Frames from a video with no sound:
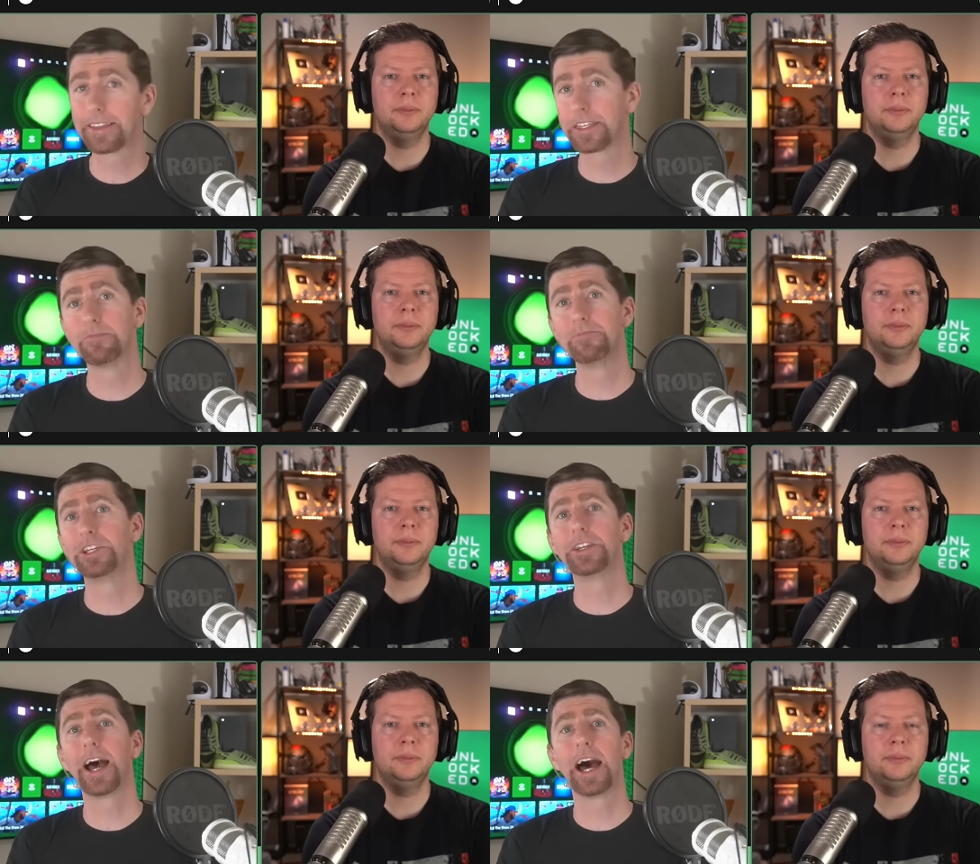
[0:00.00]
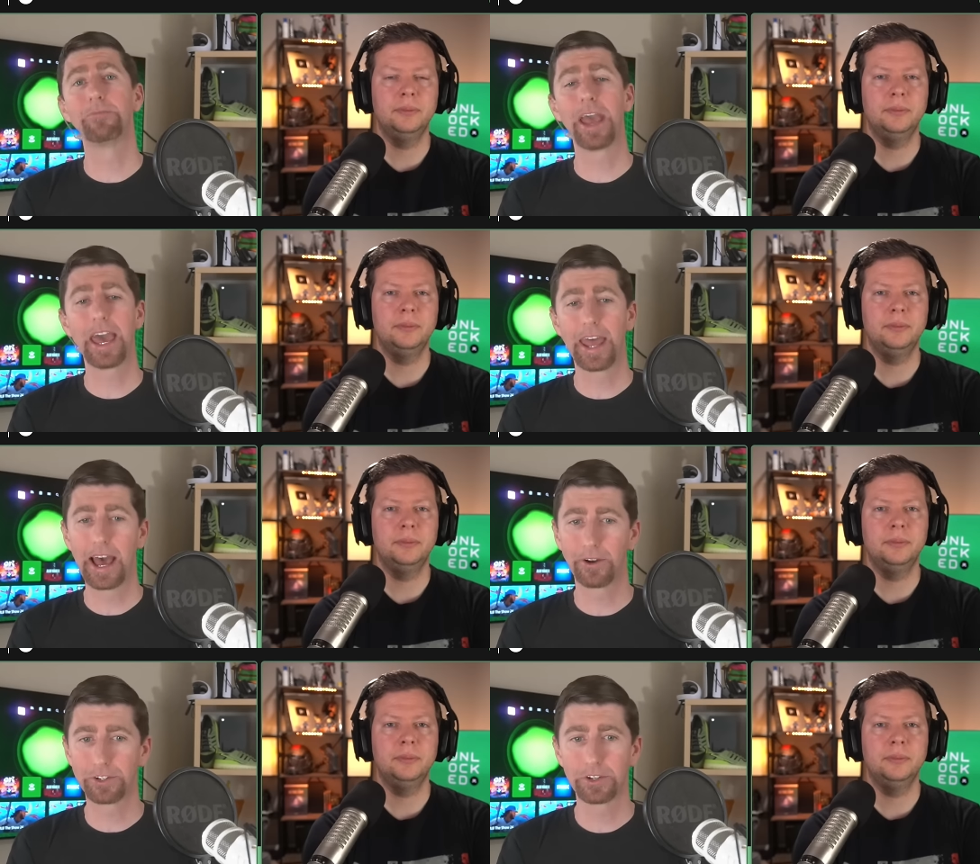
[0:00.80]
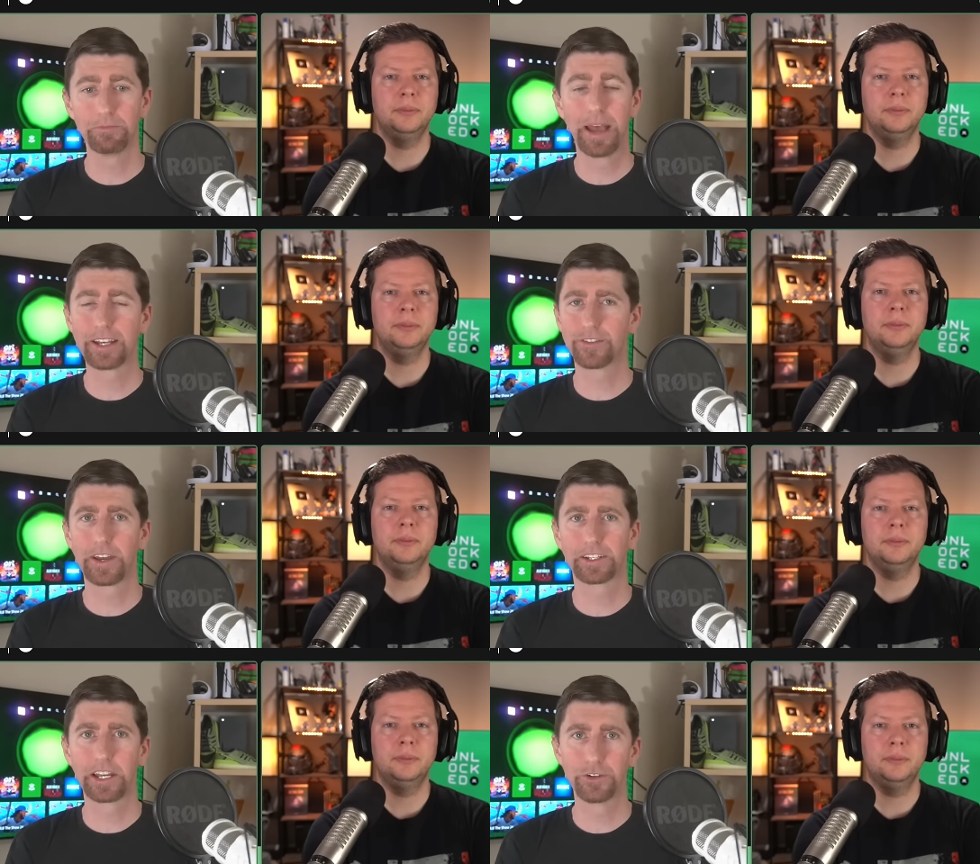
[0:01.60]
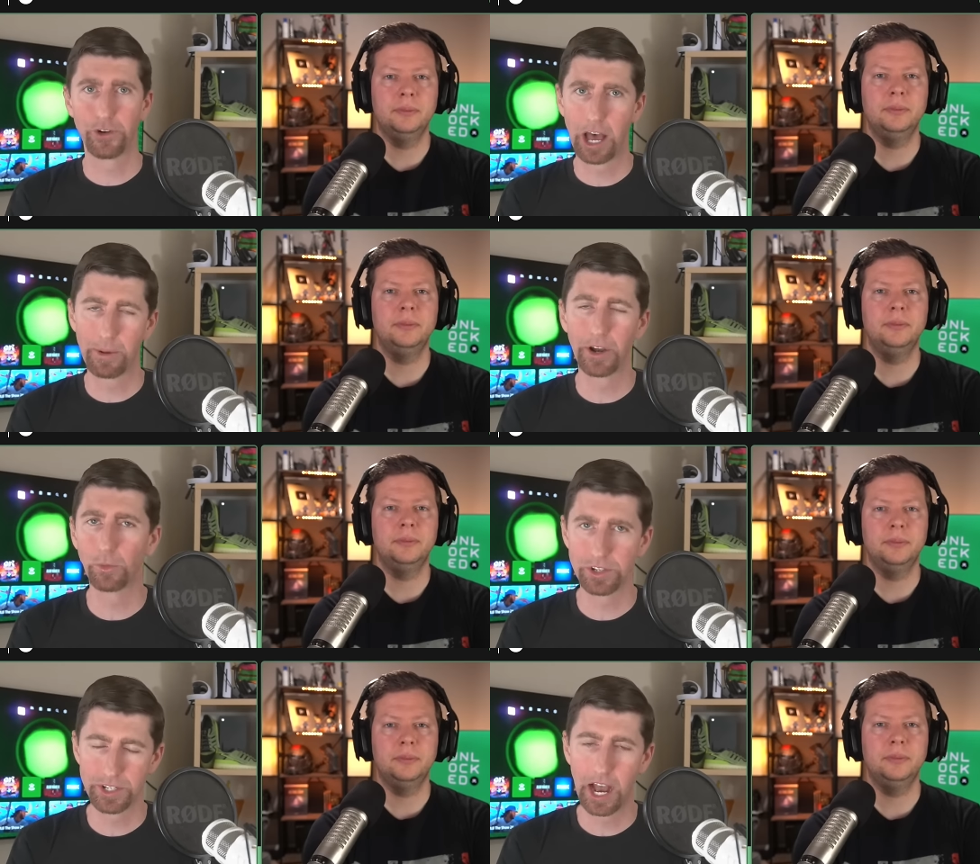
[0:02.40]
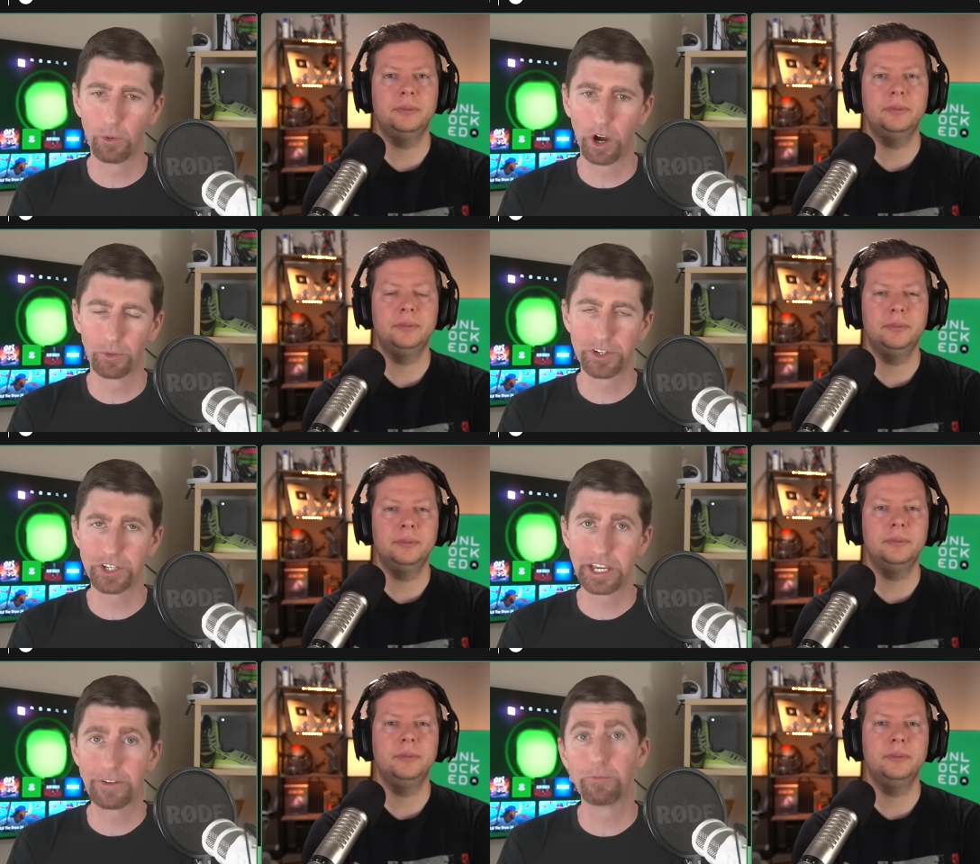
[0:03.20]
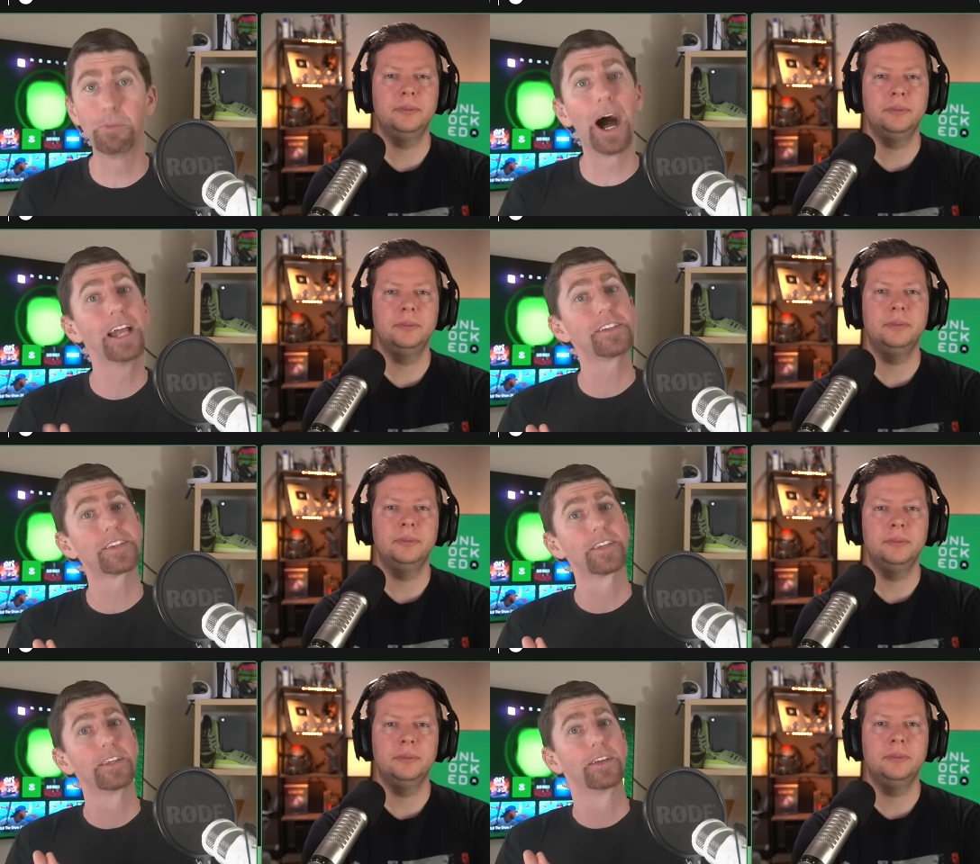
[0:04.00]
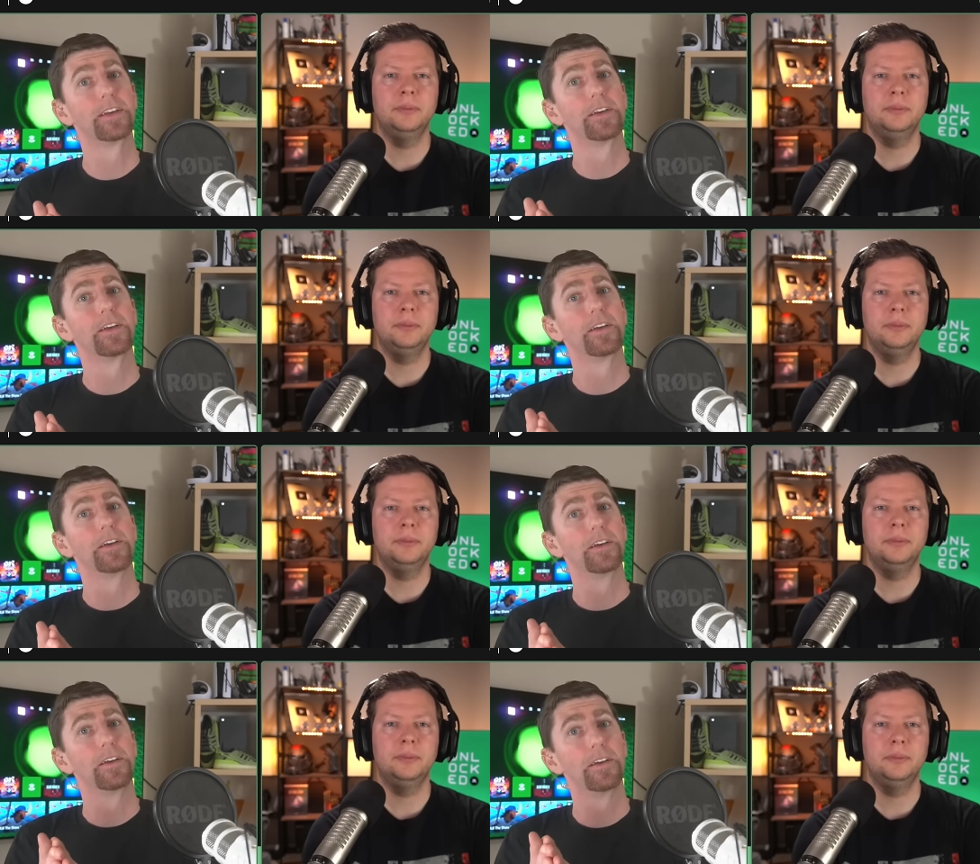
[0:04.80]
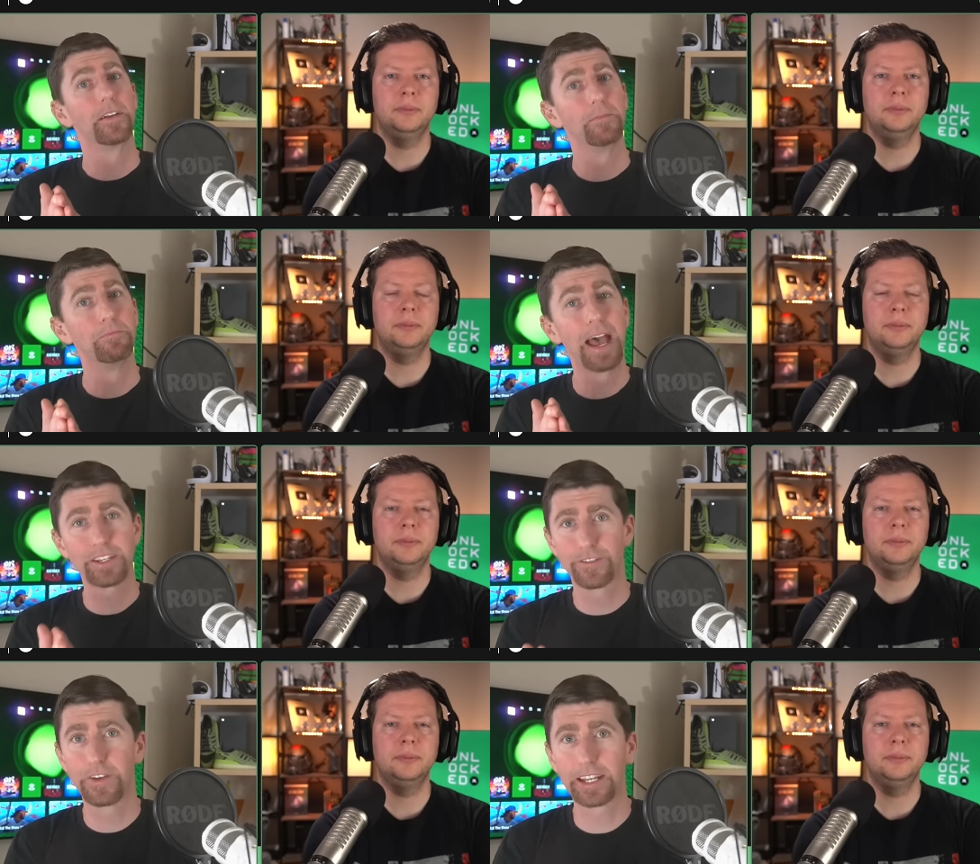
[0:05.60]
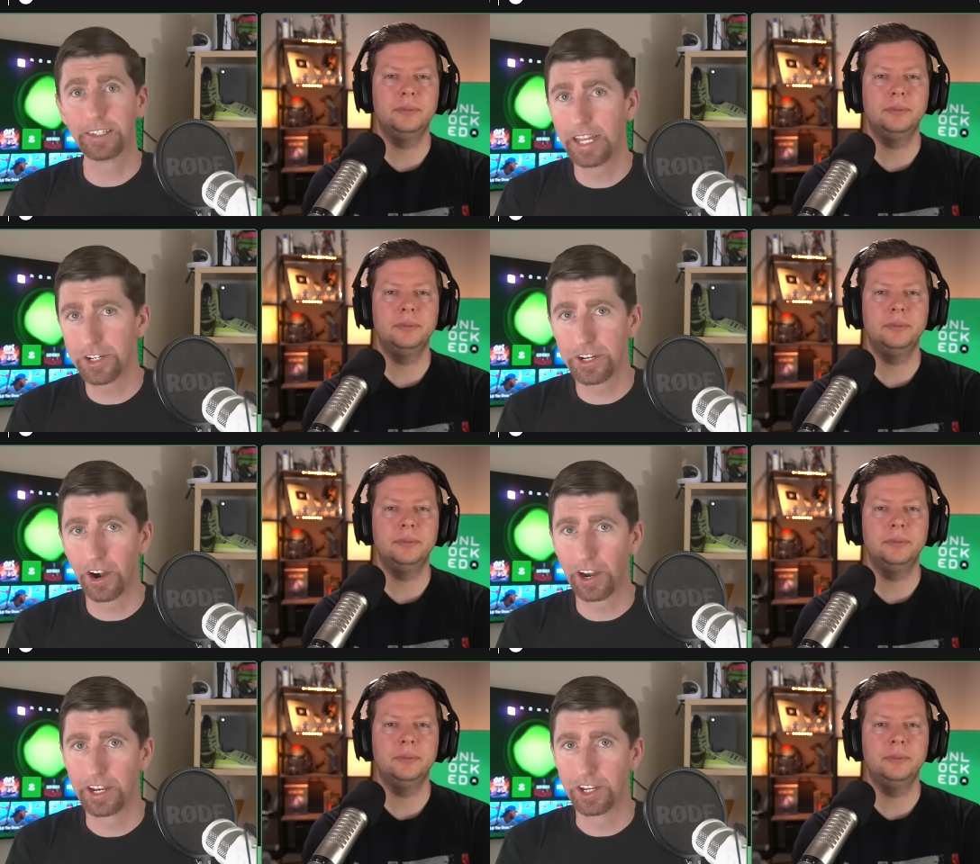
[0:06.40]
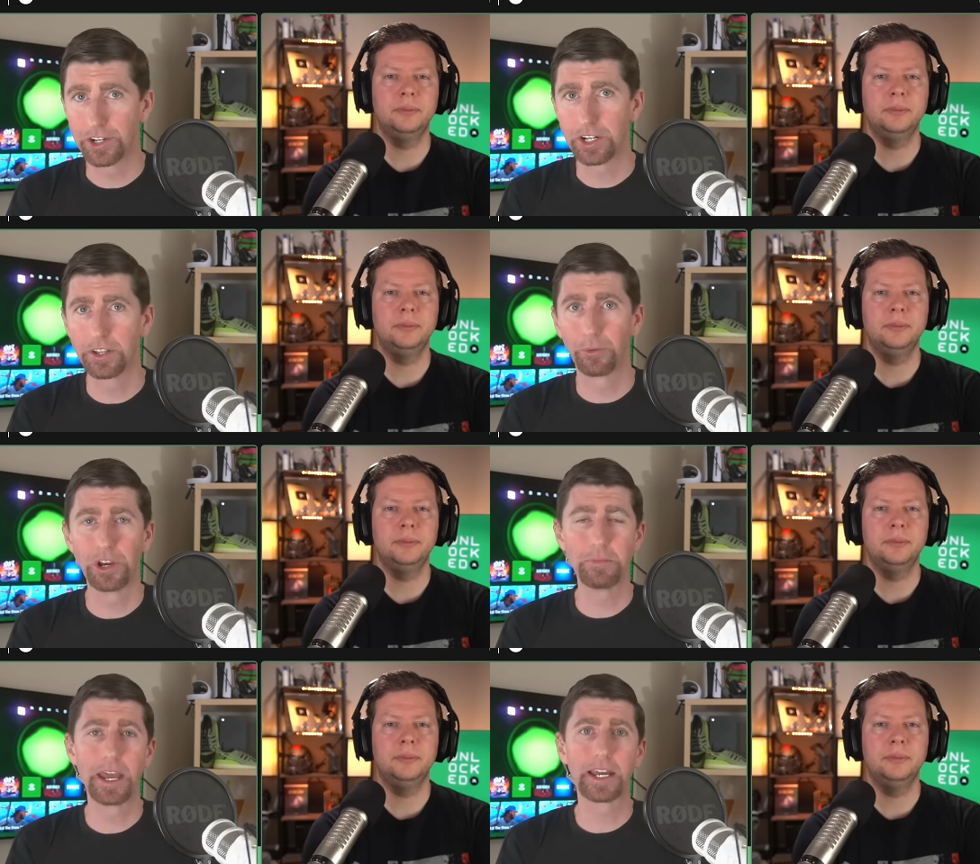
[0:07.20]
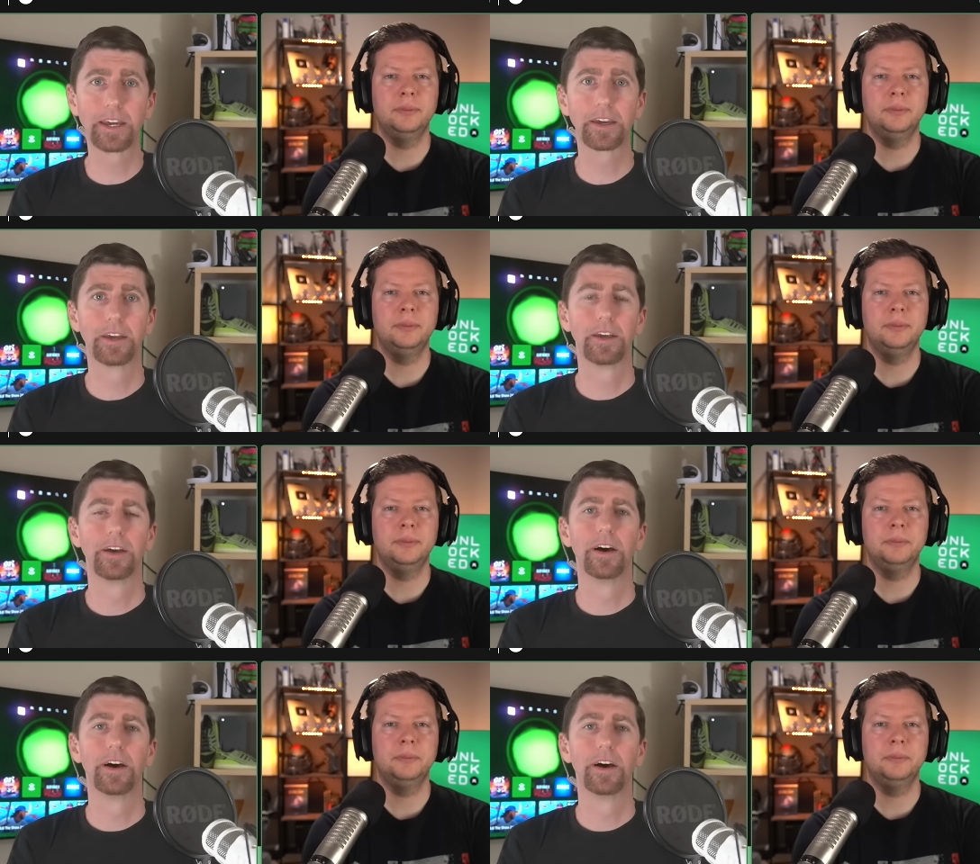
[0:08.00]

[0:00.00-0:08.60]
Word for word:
Speaker 1: Anthem did not pan out. Mass Effect Andromeda was not well received, but Mass Effect Legendary Edition, the remake